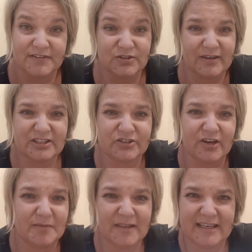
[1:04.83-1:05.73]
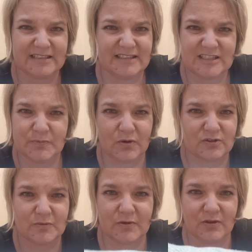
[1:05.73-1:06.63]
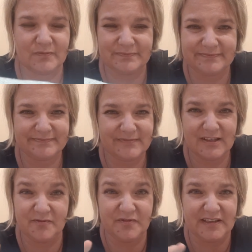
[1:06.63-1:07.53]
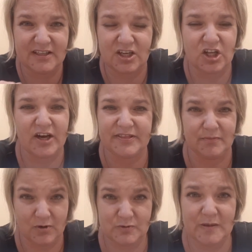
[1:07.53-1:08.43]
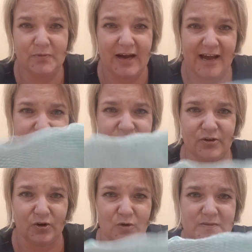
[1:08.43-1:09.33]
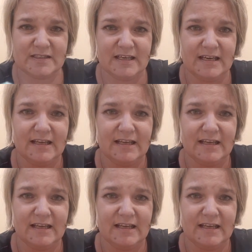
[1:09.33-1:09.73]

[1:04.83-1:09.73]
So I just grabbed like a disposable, convenient cloth that most people have in their homes.